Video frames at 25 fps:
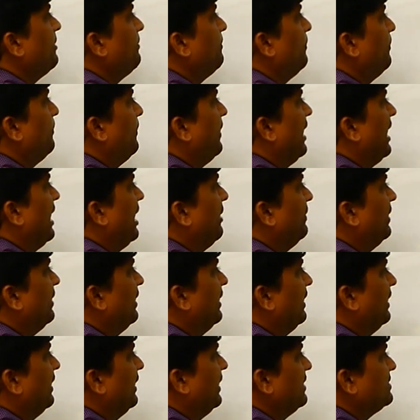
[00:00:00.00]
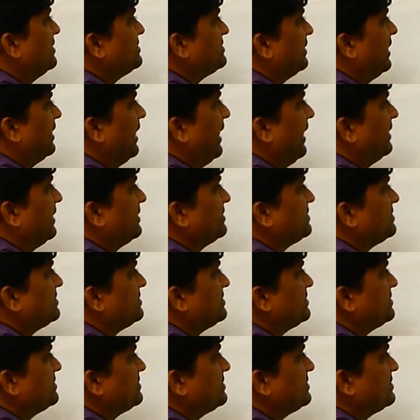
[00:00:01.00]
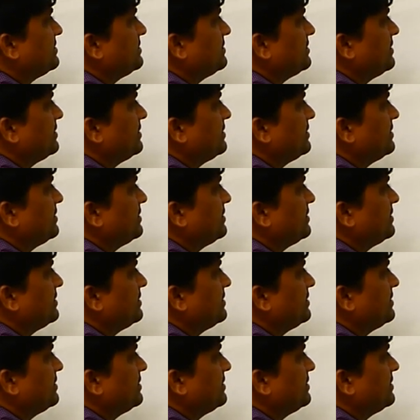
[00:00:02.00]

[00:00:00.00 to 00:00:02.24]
mammillated eggs.